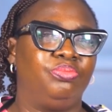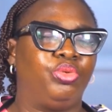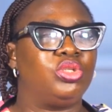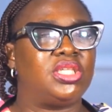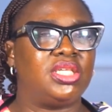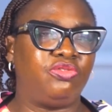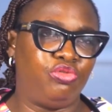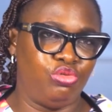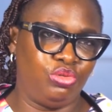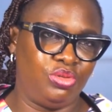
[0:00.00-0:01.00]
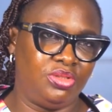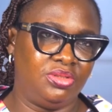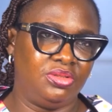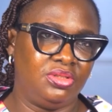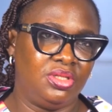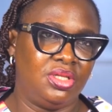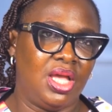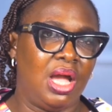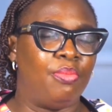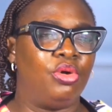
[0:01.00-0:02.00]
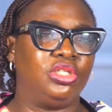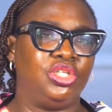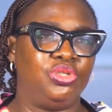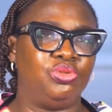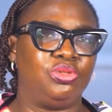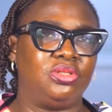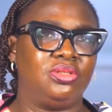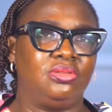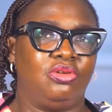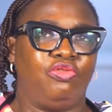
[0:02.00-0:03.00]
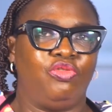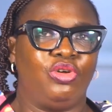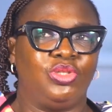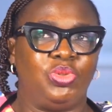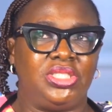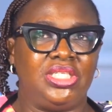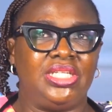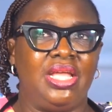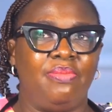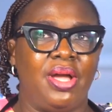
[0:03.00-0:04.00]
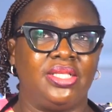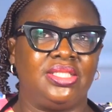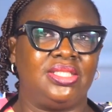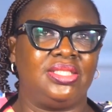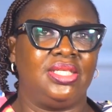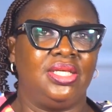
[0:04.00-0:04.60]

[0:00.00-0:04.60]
processed foods among the youths. Of course, we see them as